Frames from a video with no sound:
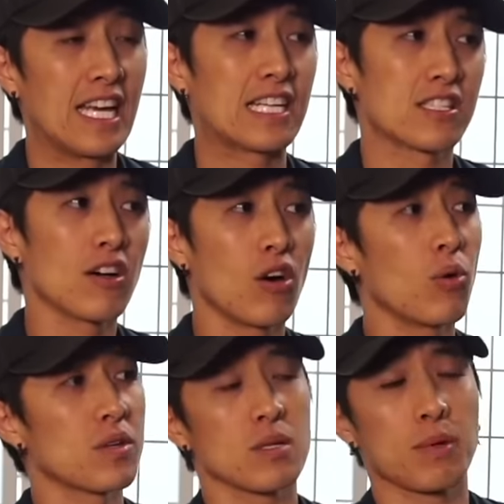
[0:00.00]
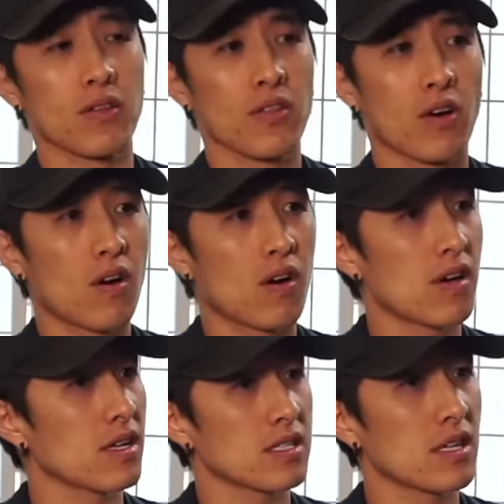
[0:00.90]
it, it's not always about the art
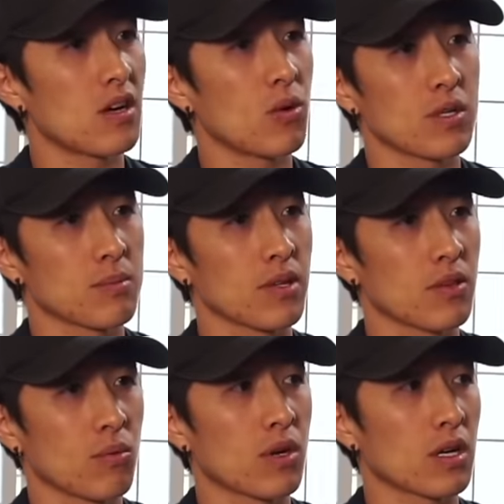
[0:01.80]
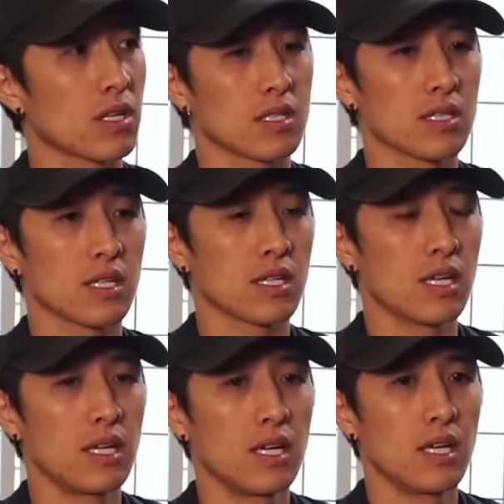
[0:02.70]
and it's not always about the work it's like
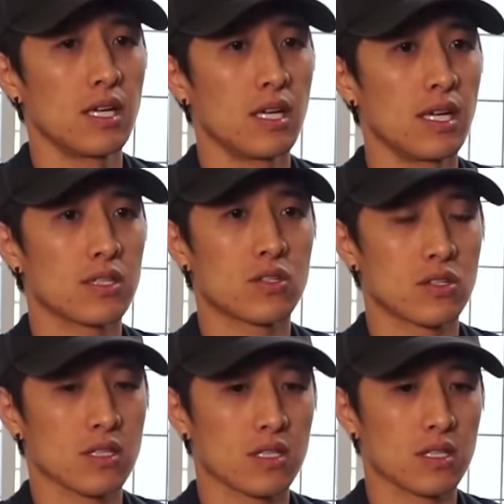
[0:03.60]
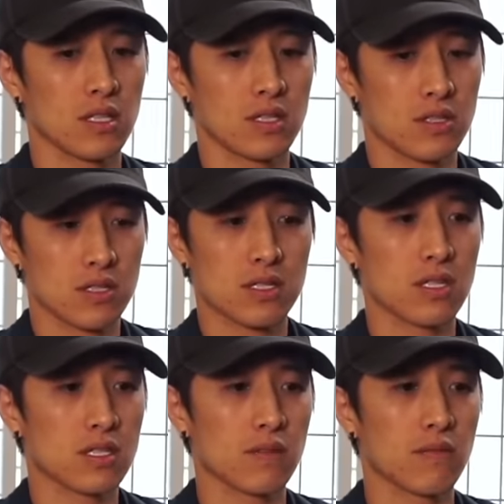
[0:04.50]
it's just the
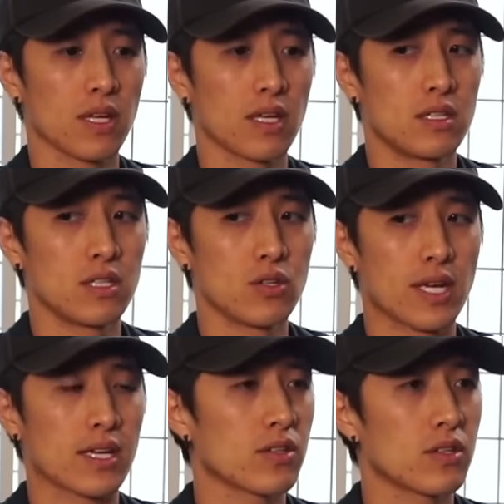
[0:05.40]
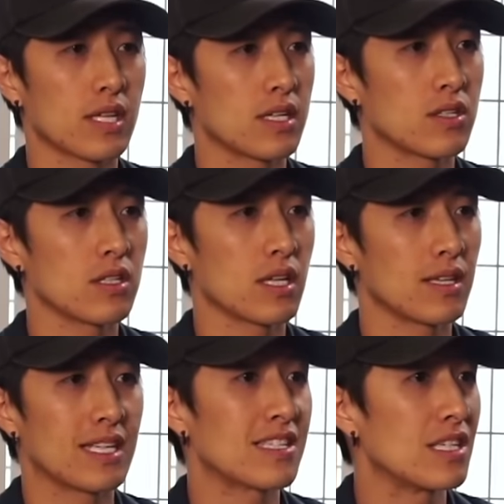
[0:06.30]
logistics of like did you catch their attention
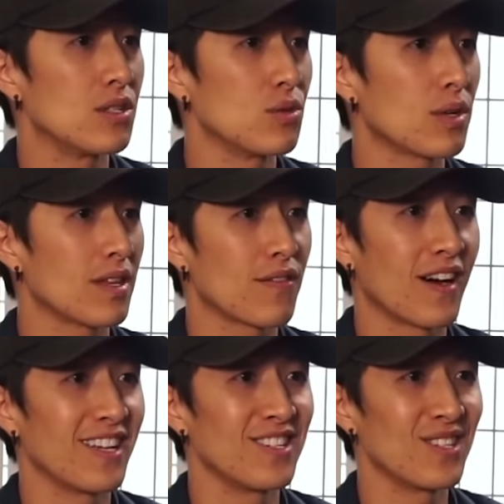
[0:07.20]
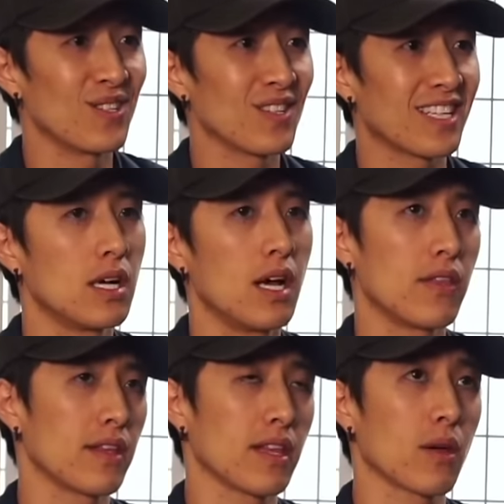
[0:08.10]
can they see you can they find you mm-hmm. like
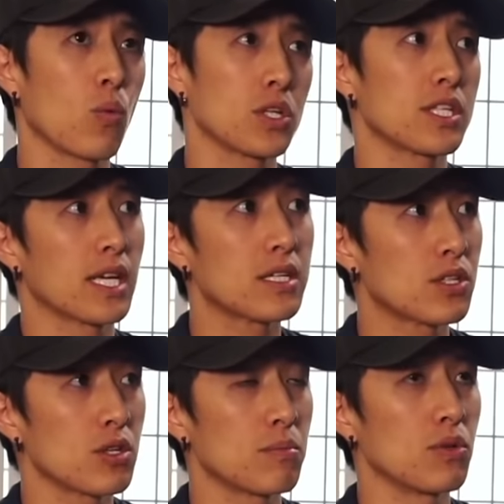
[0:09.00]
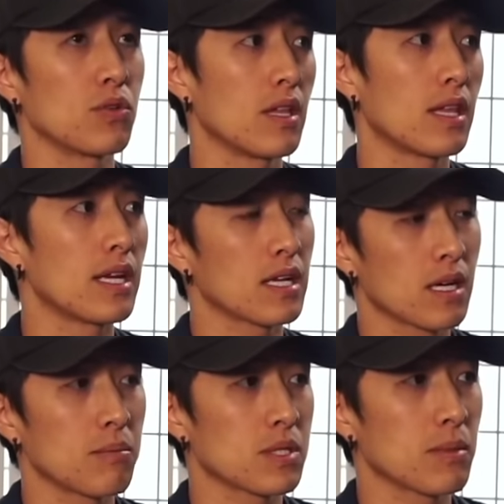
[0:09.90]
and then like once they get to your booth then it
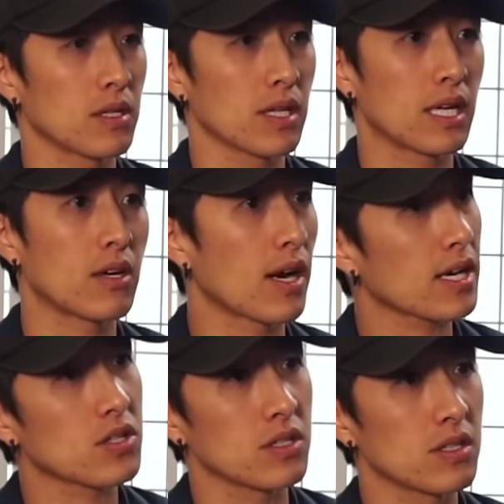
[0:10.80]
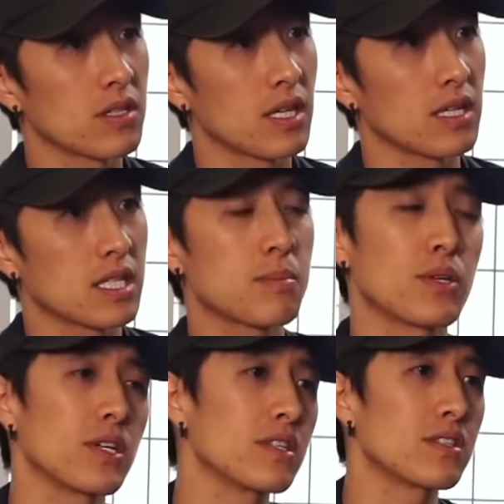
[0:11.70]
comes about like interaction and
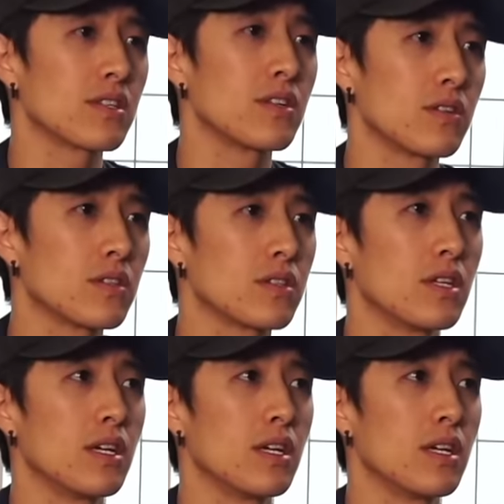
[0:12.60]
experience you know and, mm-hmm.